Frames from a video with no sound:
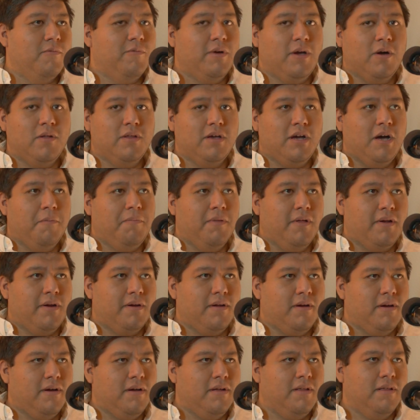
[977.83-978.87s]
We only uploaded
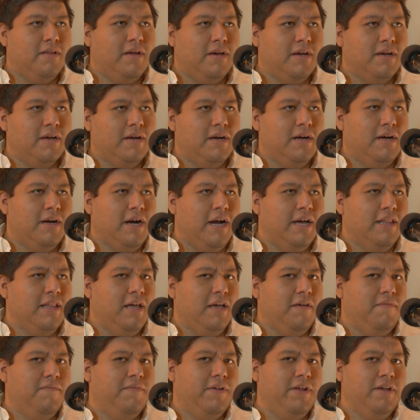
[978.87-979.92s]
a
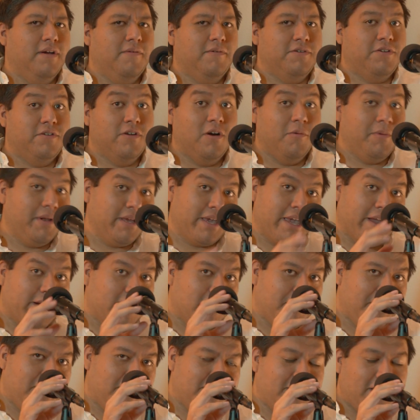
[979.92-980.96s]
highlight video, which nobody
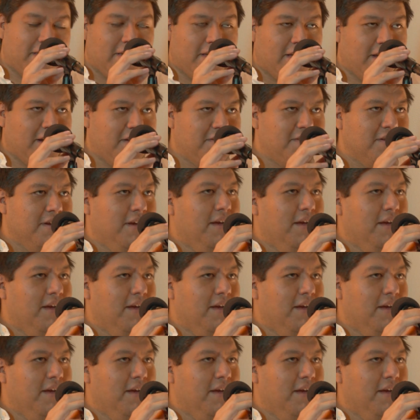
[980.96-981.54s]
cared about. Thank you guys.